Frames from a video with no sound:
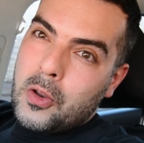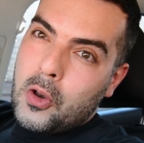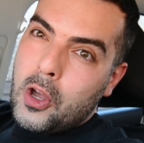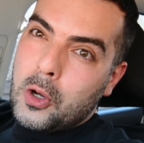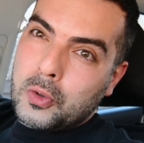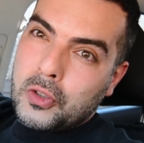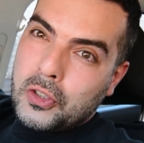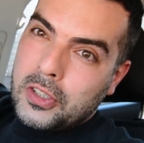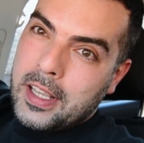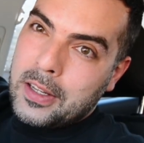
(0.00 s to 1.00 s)
Notes
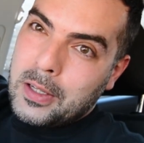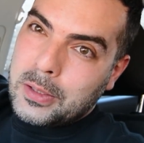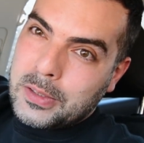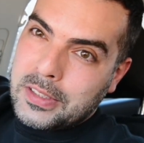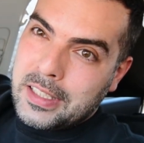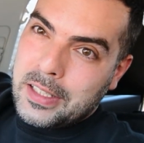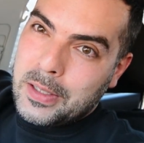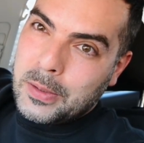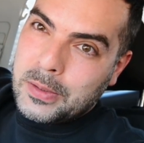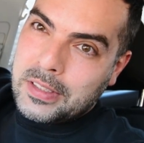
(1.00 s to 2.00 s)
and notes and
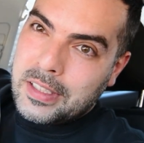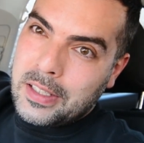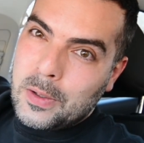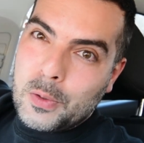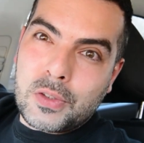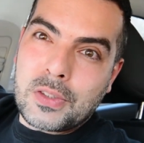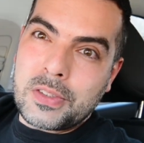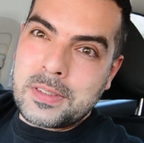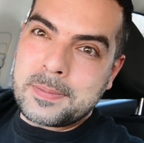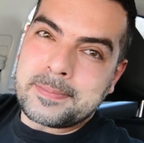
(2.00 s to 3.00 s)
notes and
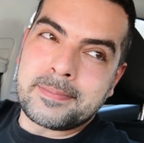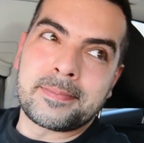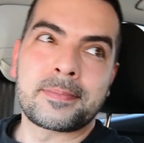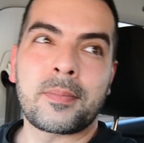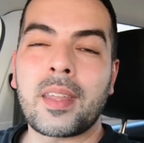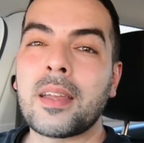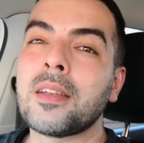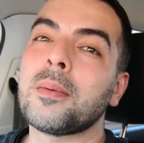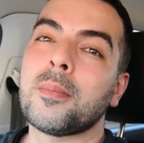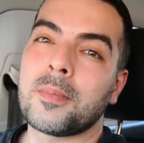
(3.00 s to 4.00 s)
notes.
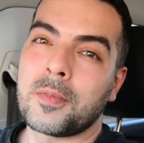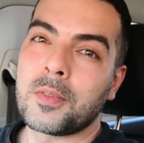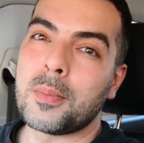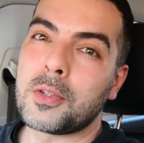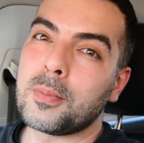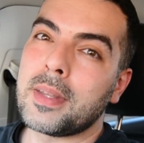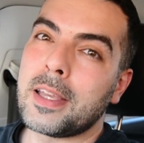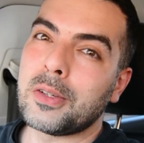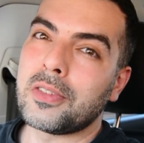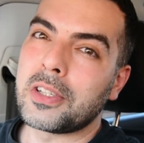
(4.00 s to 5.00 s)
Remember to plan
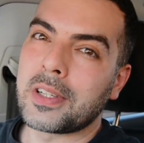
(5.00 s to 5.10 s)
your video,